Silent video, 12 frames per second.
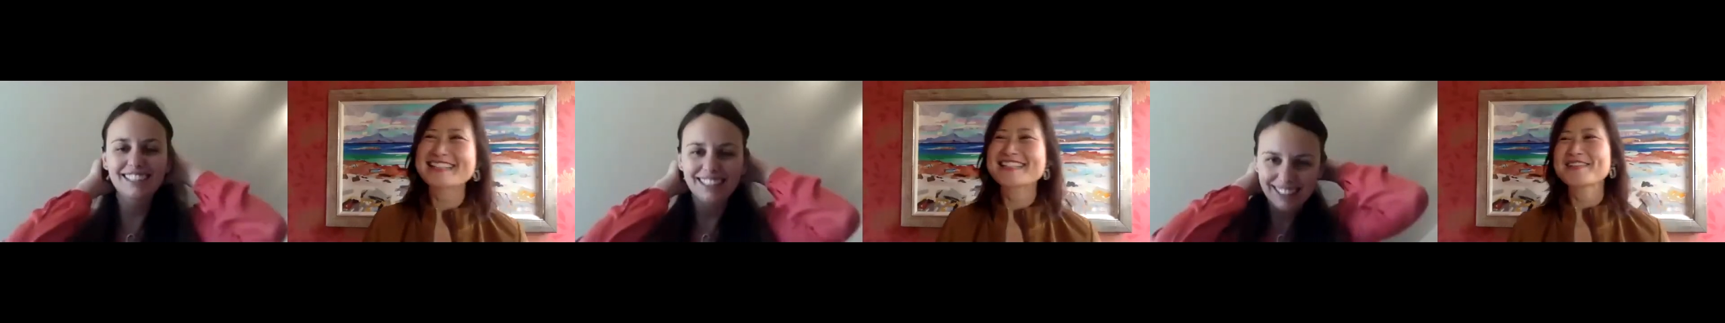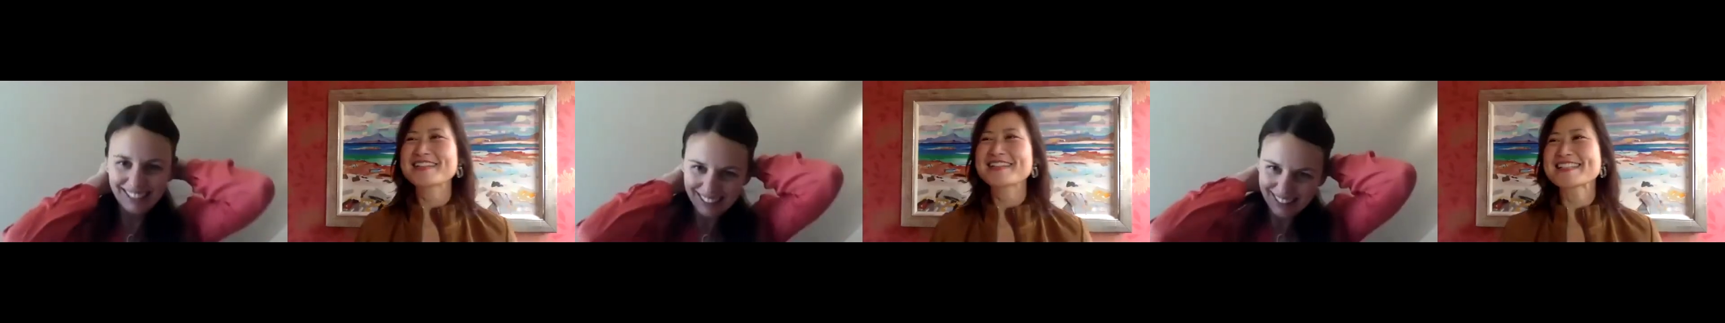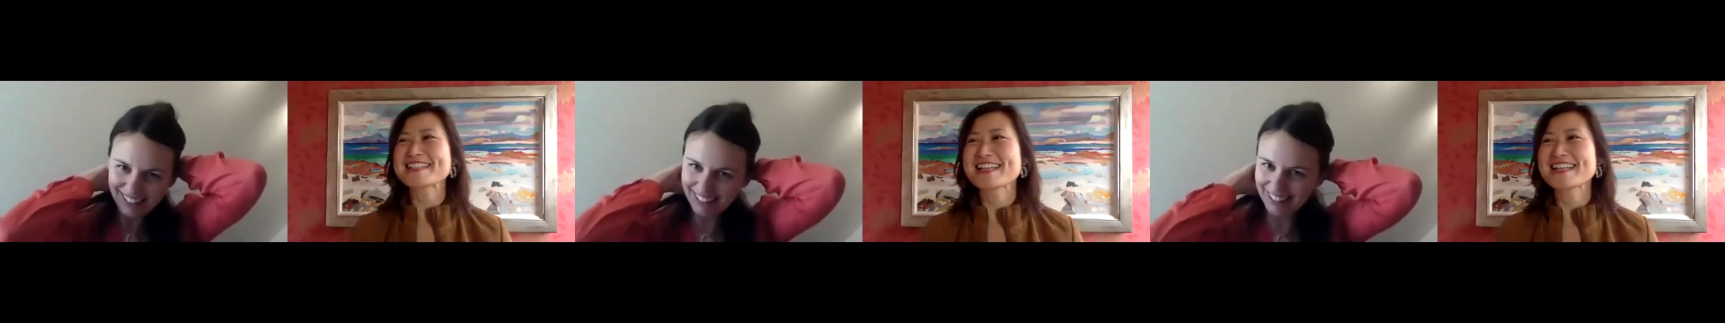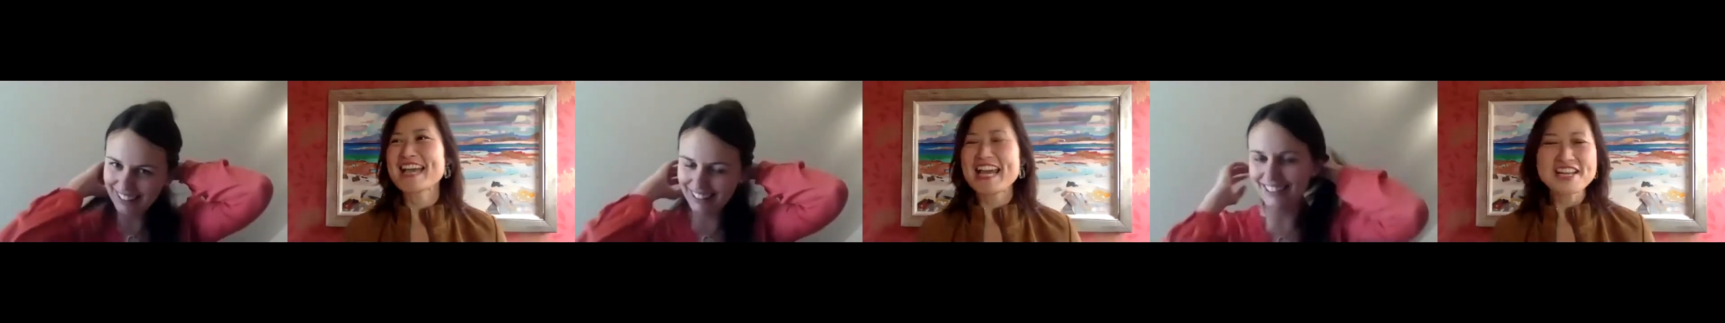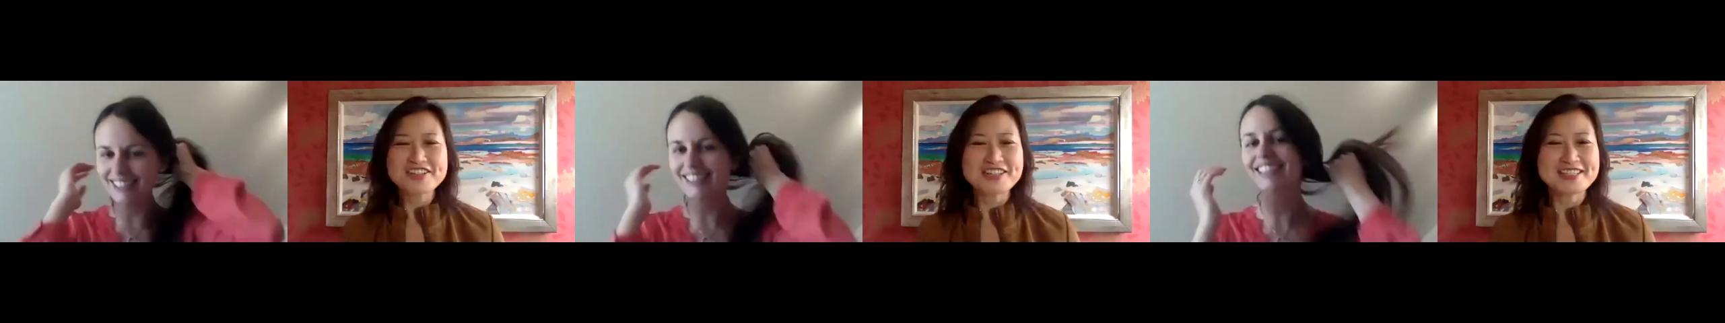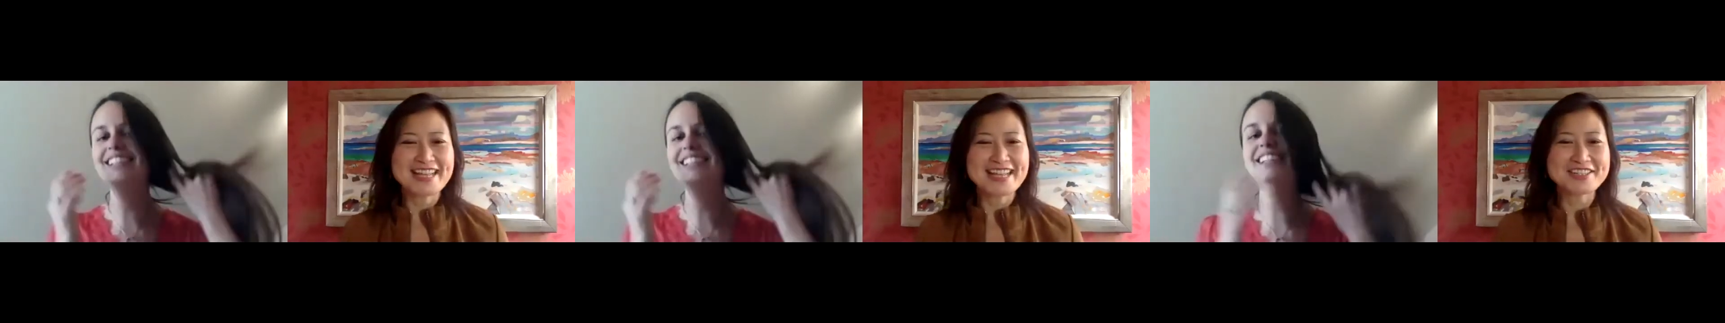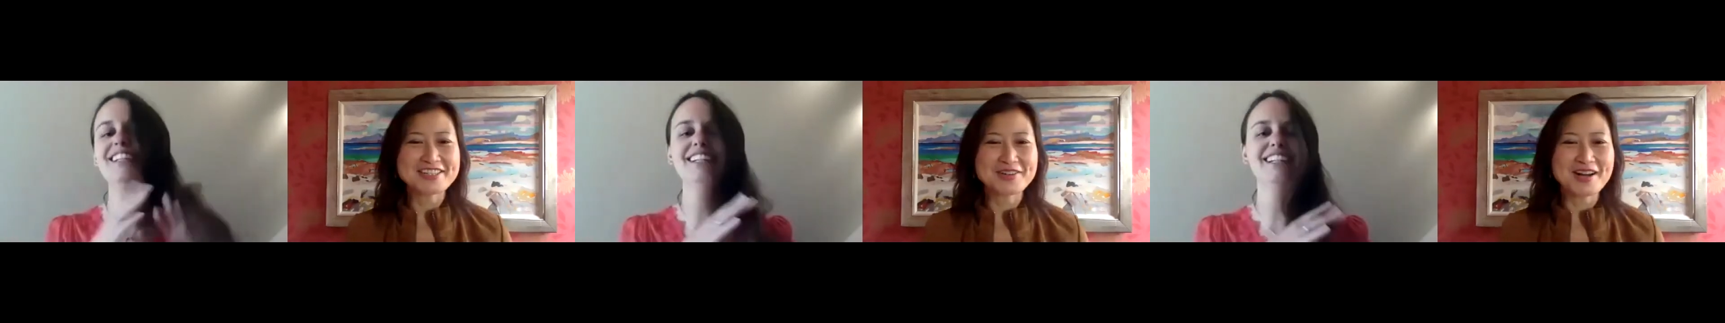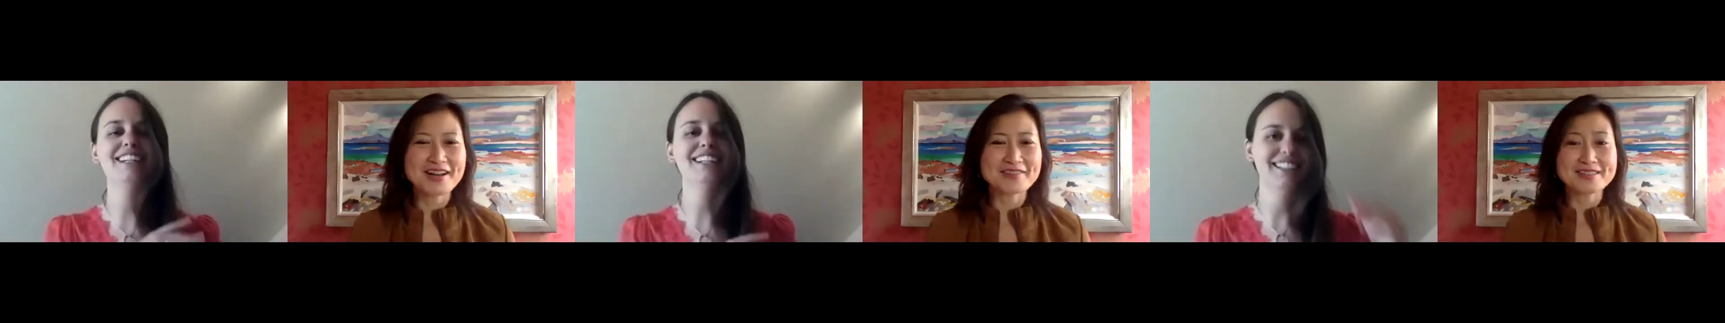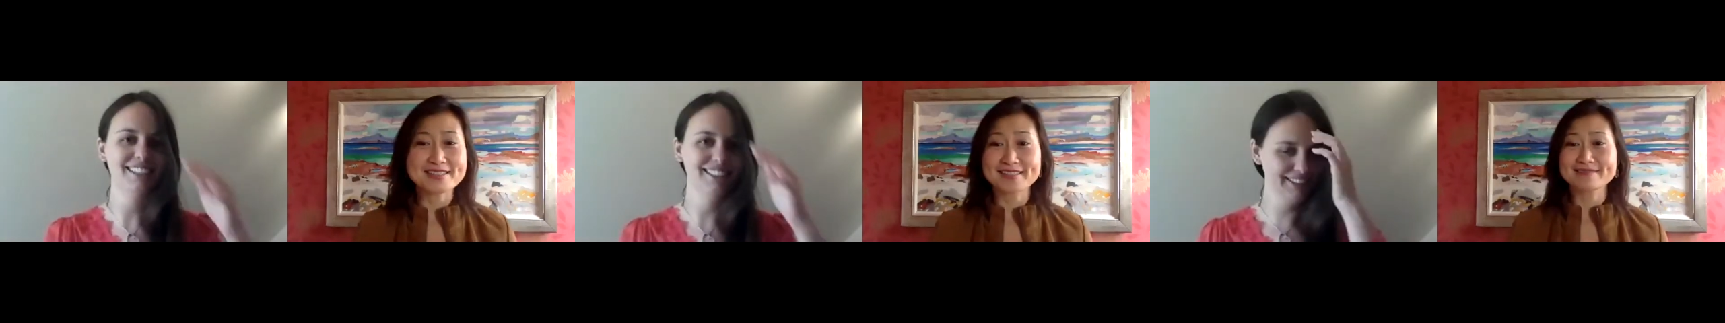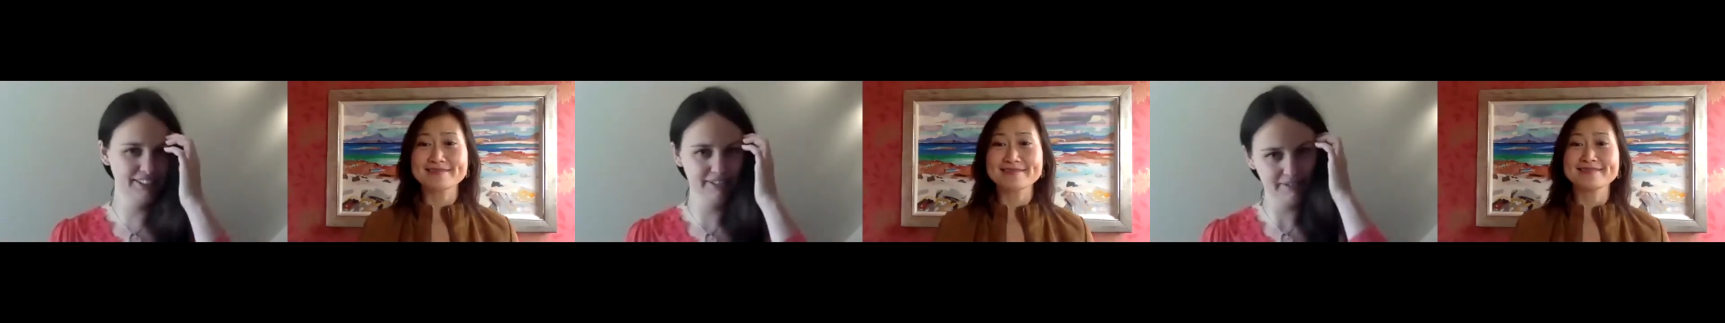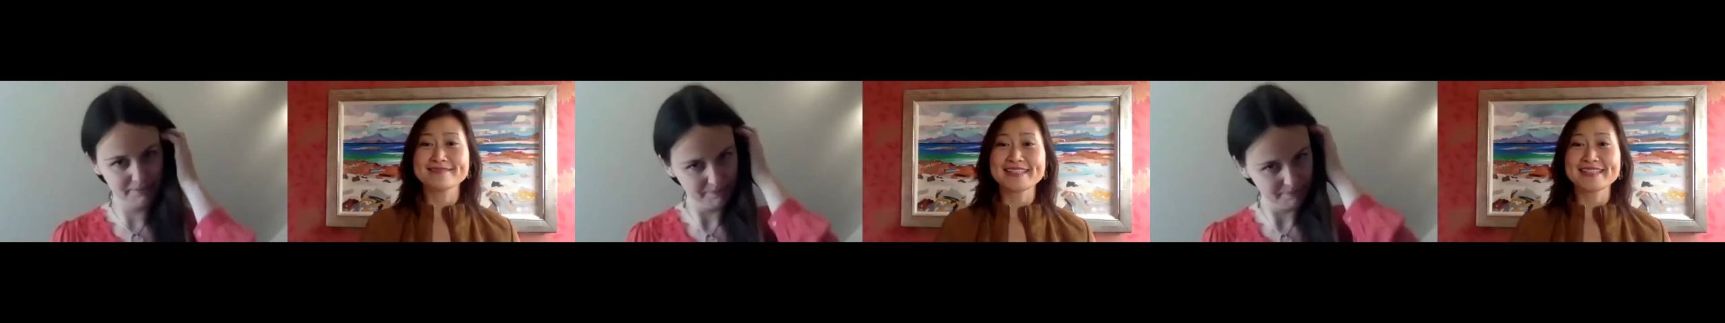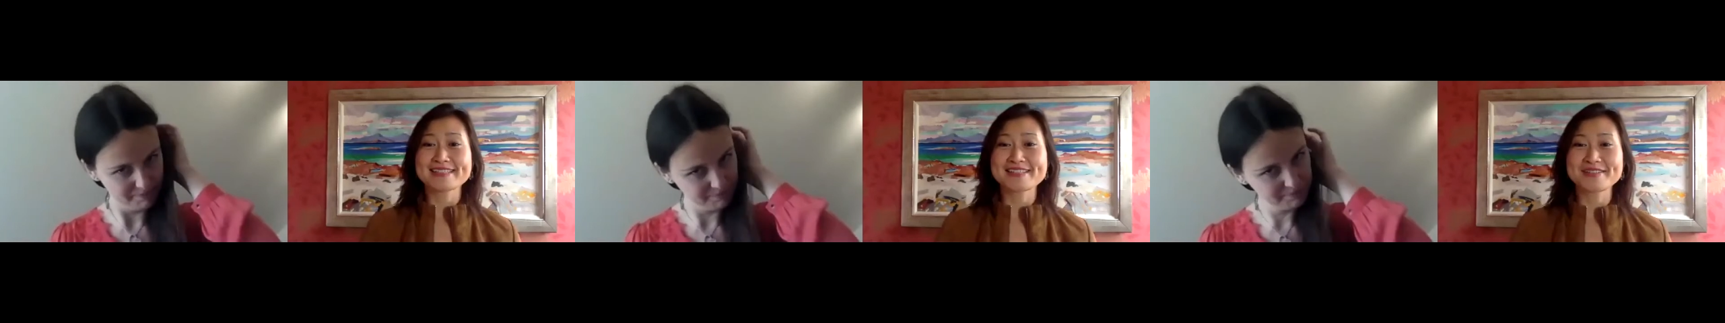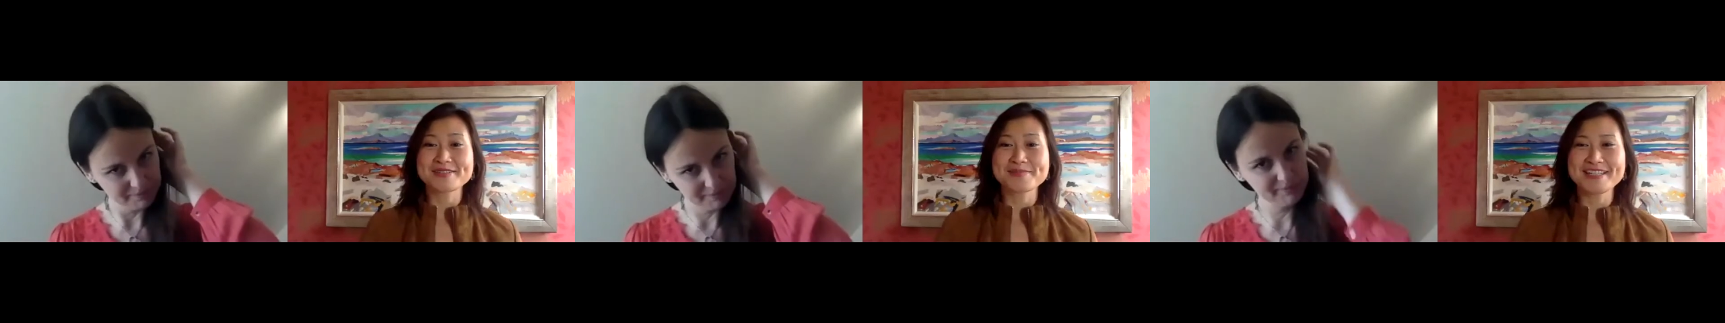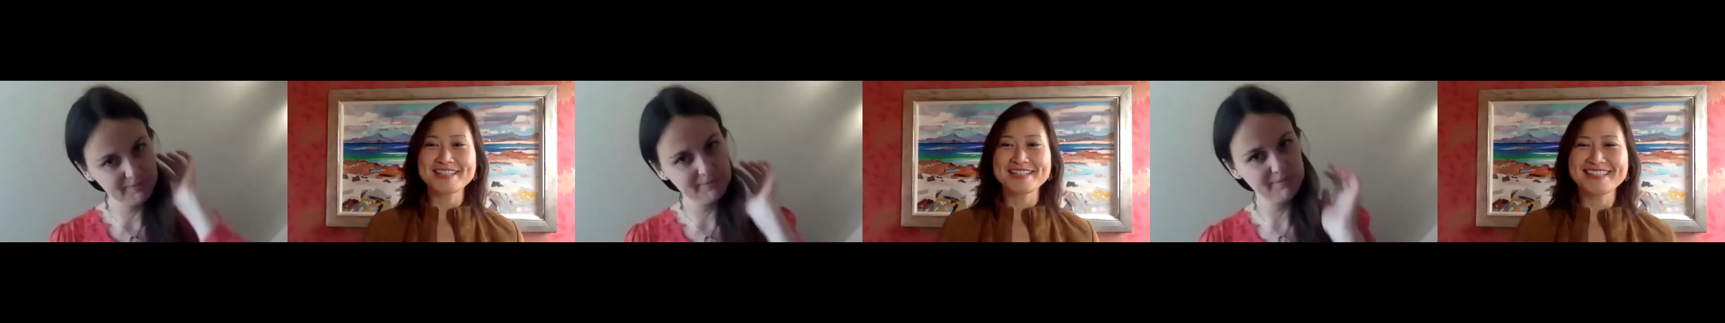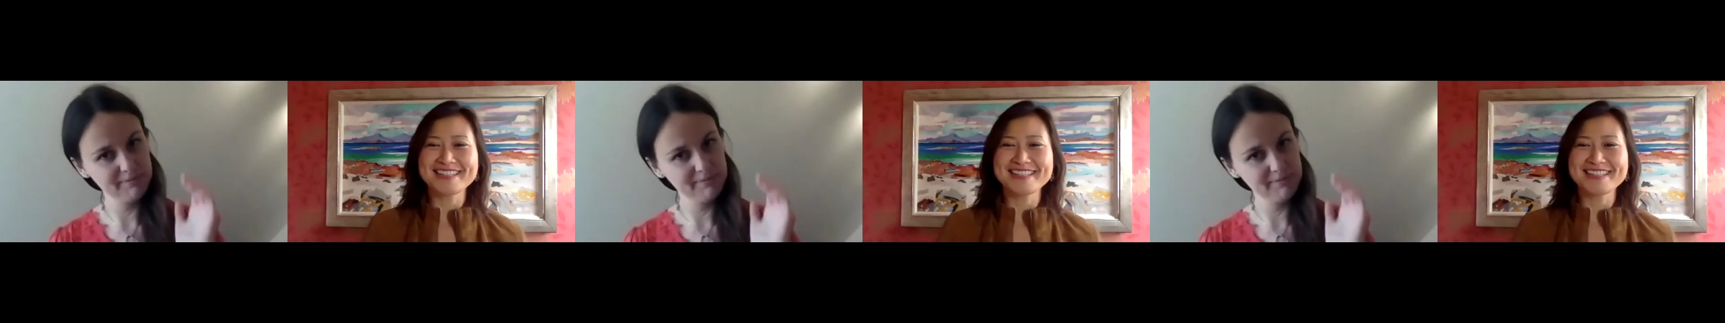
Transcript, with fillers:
Speaker 1: somebody said asians can't drive i said excuse me